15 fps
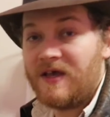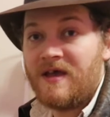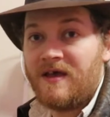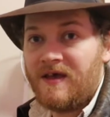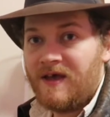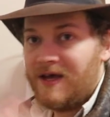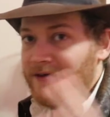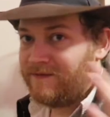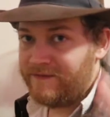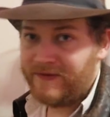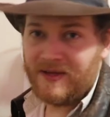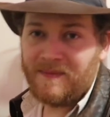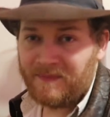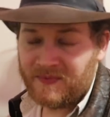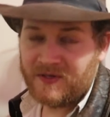
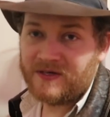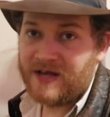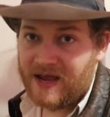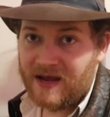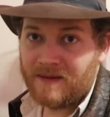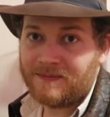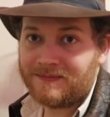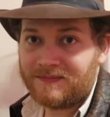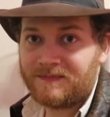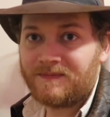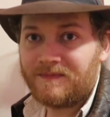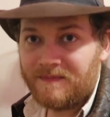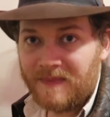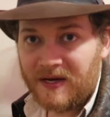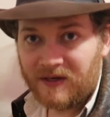flip your damn
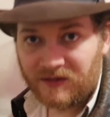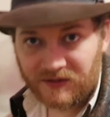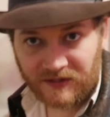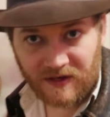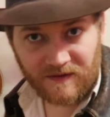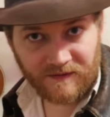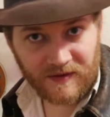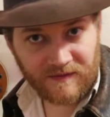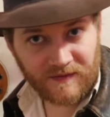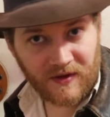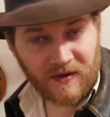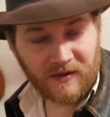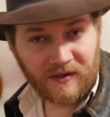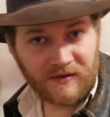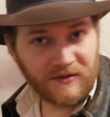mirror selfie
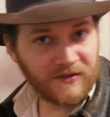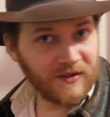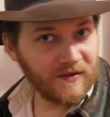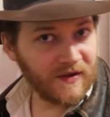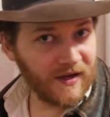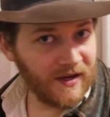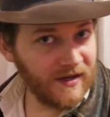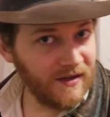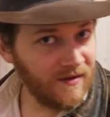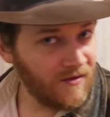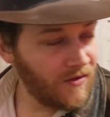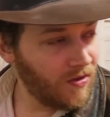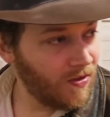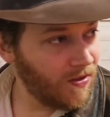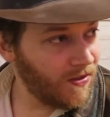photos, okay?
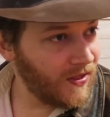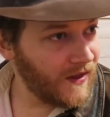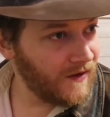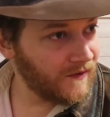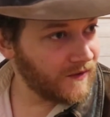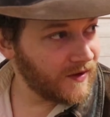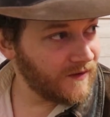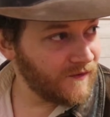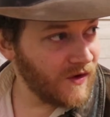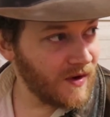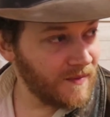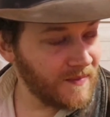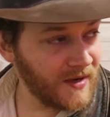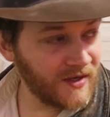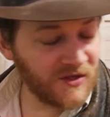It'll give
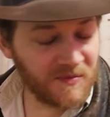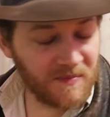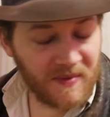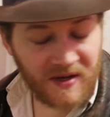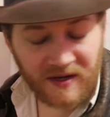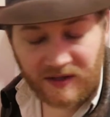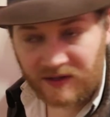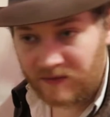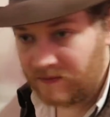you a much better